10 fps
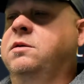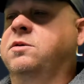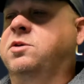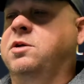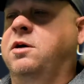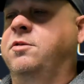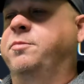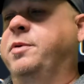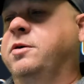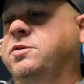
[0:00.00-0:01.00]
This other
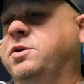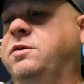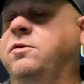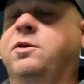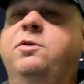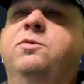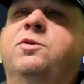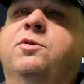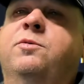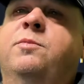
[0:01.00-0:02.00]
person on
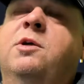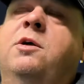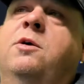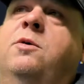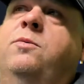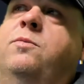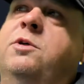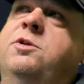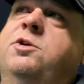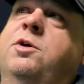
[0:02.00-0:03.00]
YouTube
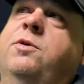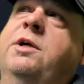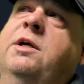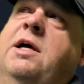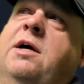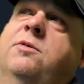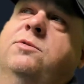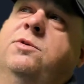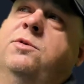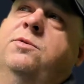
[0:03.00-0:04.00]
was showing how
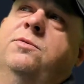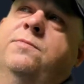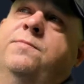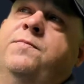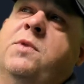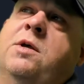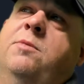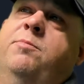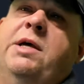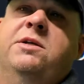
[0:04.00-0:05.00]
to
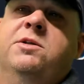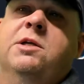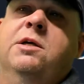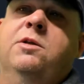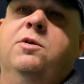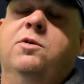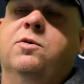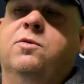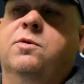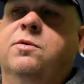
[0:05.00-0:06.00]
paste in
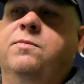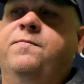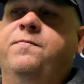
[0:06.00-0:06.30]
your